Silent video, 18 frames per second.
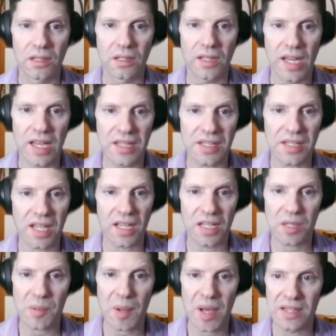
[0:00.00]
ace, king
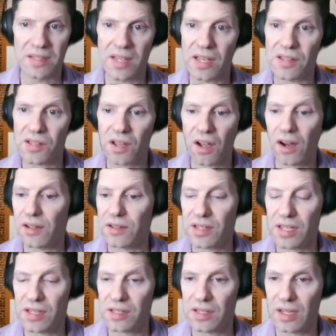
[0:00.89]
of spades, ace of
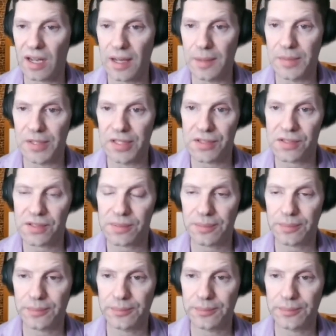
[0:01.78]
hearts, ace of diamonds?